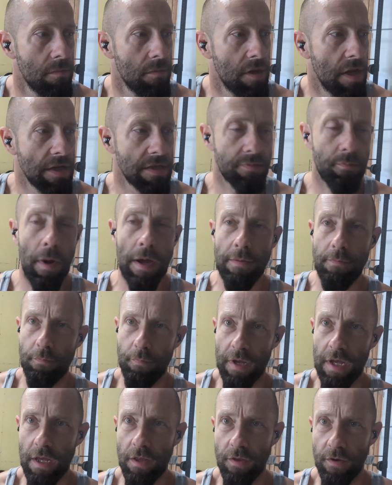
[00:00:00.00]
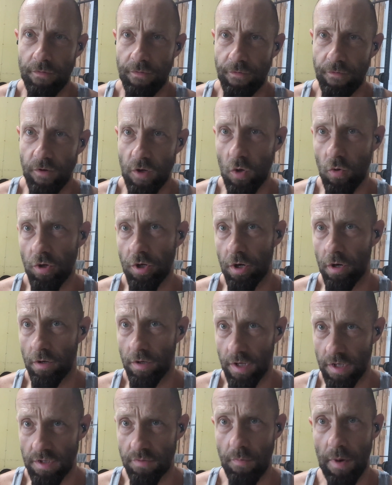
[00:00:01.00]
This might be the future.
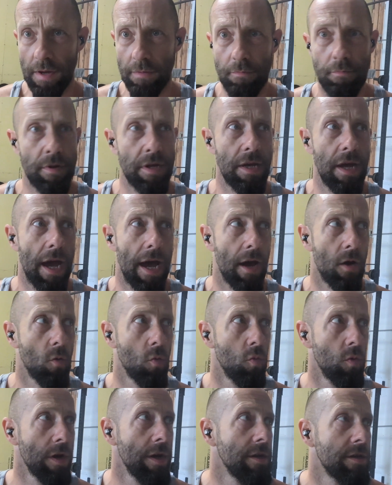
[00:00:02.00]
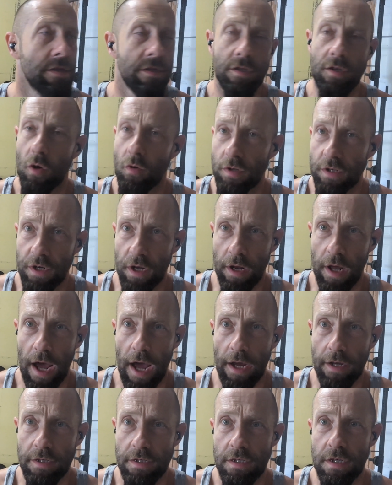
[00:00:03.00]
This might be how we
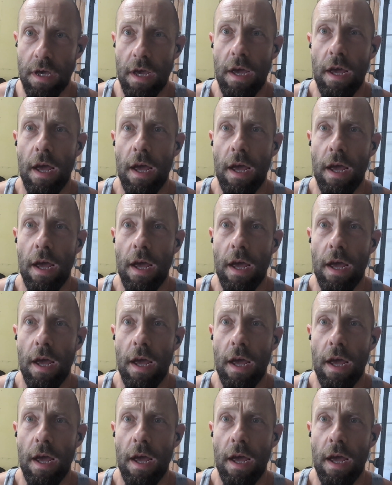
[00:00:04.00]
socialize.